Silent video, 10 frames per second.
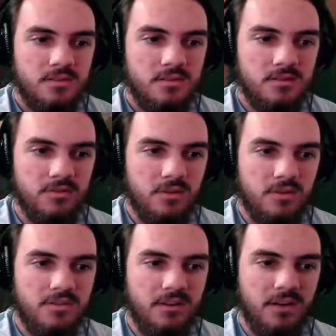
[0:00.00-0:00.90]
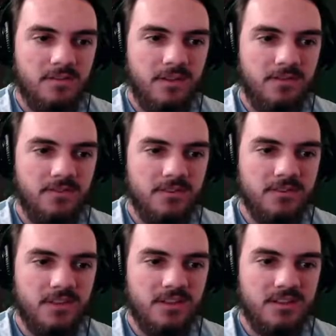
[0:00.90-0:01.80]
Or do I want to do an iron farm first
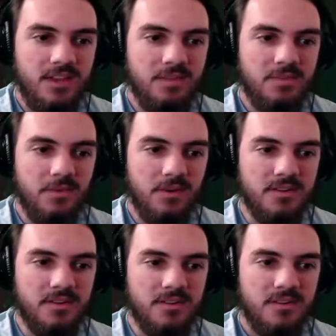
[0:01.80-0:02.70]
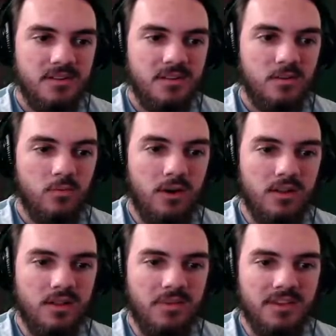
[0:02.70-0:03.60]
so that can be running while
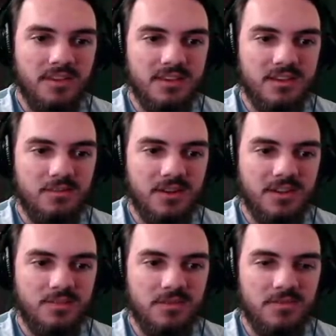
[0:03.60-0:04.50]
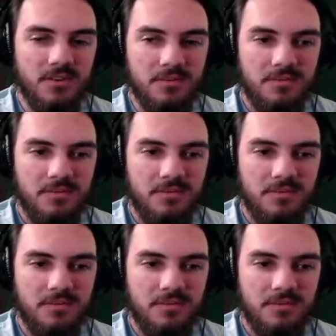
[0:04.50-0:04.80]
I make the Enderman XP farm?